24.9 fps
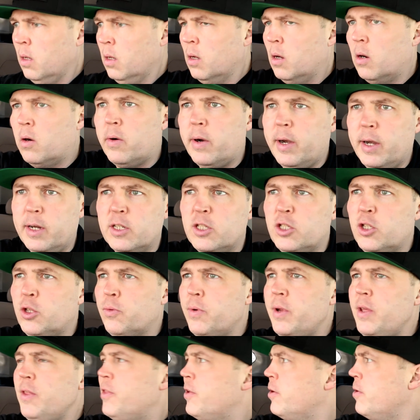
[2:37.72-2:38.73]
All right, it's
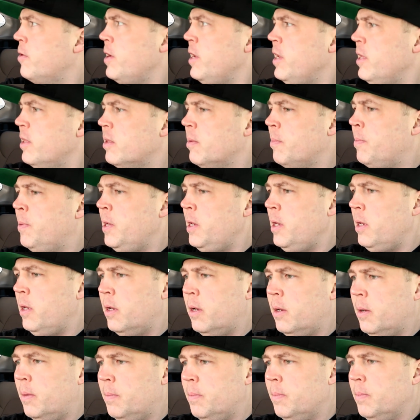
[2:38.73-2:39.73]
three thirty in the P
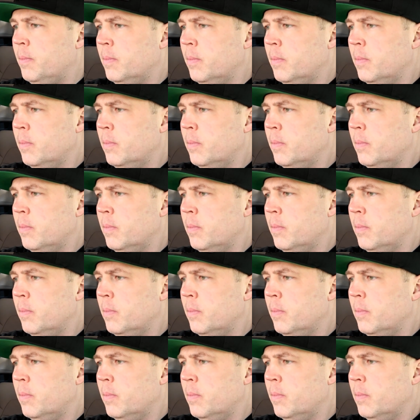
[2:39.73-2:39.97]
M